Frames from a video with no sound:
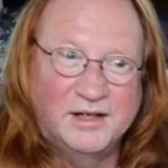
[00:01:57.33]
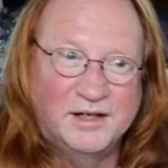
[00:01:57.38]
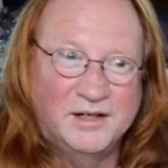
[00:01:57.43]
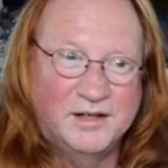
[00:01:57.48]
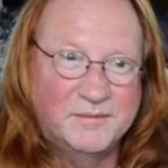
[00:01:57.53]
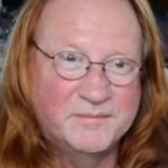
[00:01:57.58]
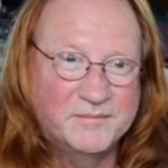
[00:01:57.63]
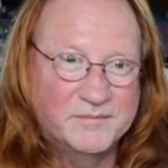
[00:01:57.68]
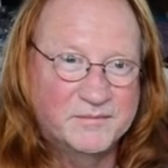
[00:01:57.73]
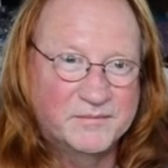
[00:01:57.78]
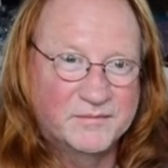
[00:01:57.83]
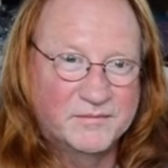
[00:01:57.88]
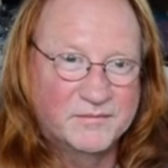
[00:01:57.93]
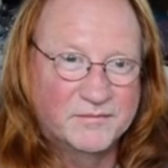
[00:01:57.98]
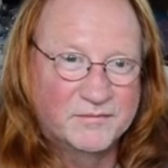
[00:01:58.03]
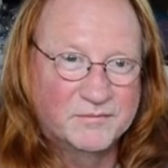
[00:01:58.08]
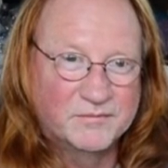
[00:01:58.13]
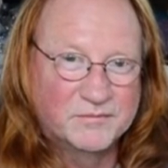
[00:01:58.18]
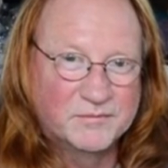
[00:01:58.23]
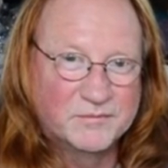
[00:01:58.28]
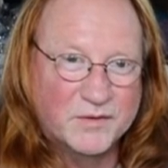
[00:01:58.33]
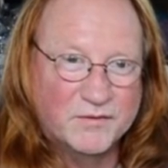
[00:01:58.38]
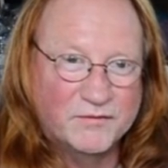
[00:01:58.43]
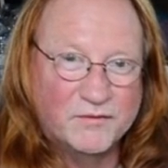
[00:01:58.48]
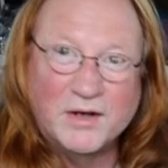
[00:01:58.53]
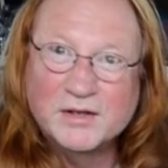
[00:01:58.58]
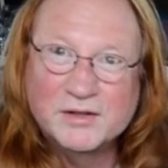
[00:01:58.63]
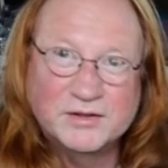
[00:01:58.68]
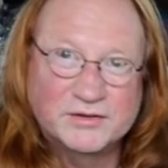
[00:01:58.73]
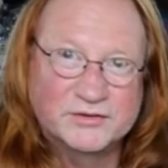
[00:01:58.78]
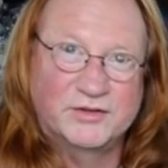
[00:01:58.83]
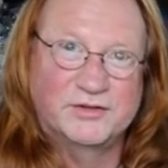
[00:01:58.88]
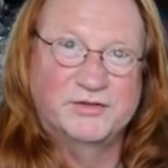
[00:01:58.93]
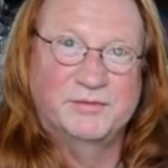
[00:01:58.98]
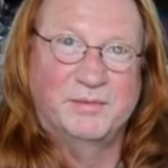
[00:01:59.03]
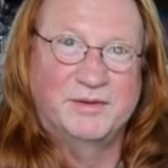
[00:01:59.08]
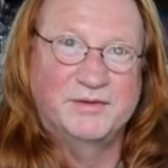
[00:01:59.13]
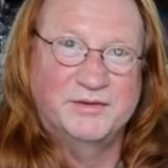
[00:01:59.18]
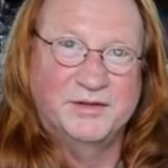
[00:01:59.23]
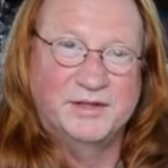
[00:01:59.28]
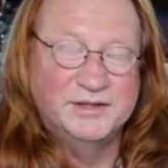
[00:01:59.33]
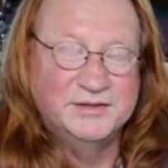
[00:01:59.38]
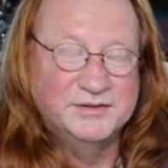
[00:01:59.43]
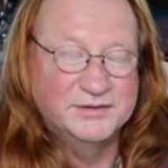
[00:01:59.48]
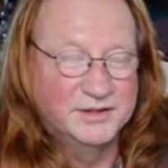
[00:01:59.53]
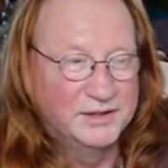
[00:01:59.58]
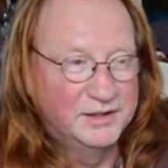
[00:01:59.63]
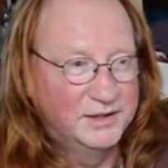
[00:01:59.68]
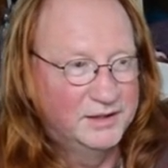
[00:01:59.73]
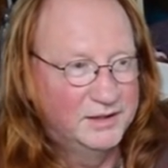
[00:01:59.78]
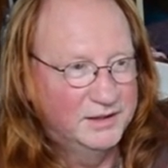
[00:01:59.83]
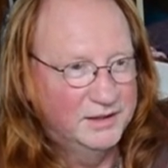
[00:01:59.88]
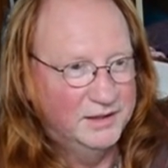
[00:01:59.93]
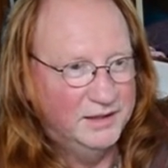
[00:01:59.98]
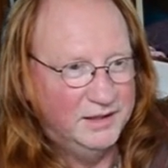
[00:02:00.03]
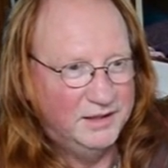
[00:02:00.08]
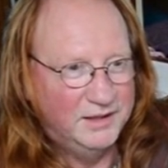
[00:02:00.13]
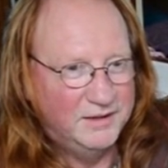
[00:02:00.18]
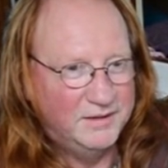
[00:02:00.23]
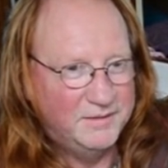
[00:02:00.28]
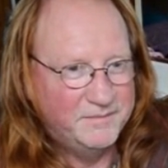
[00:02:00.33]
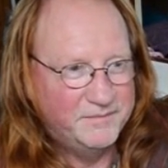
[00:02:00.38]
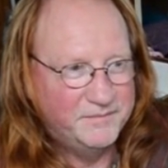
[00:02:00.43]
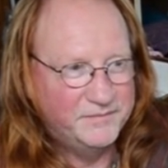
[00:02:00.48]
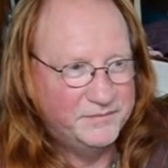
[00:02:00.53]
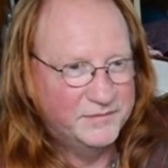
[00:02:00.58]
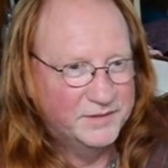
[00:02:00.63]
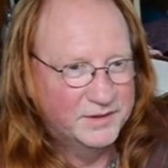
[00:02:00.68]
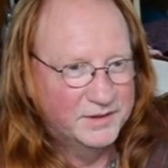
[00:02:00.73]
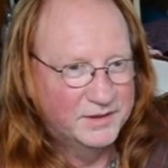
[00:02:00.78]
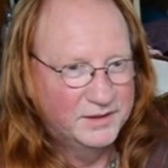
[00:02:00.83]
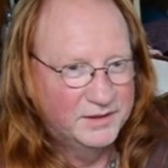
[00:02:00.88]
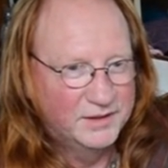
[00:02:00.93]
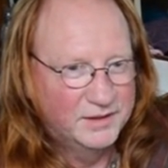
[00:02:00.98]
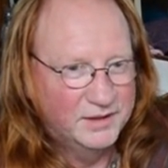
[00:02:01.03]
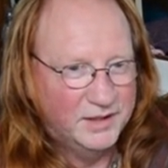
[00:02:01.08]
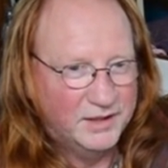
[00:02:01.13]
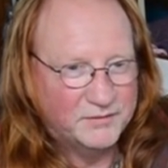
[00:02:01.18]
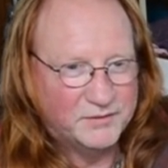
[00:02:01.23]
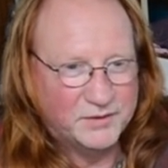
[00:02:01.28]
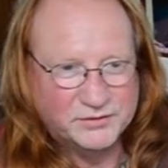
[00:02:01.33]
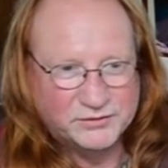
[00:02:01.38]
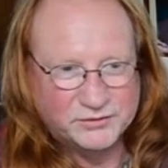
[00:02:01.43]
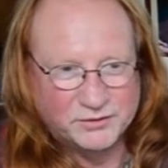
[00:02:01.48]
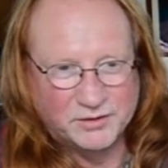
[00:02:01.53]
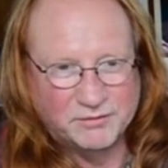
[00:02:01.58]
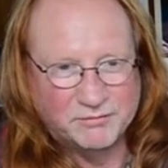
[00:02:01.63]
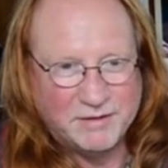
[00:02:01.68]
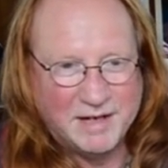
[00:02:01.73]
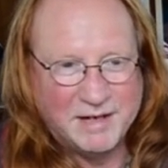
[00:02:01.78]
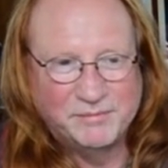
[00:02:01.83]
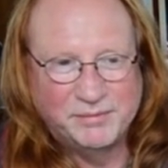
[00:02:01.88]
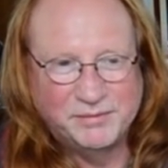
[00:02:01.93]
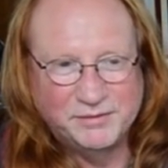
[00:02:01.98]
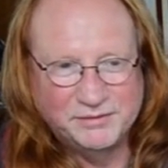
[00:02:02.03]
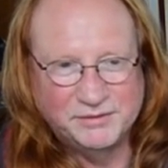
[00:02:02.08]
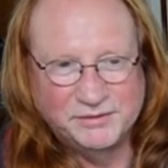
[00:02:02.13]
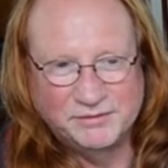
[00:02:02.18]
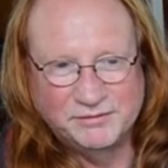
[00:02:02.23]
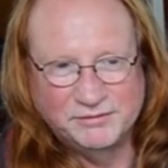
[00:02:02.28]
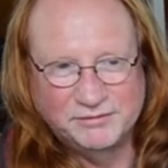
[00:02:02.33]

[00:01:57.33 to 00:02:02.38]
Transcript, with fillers: um, fungus, I suppose it is. Um, I've got a sort of rampant,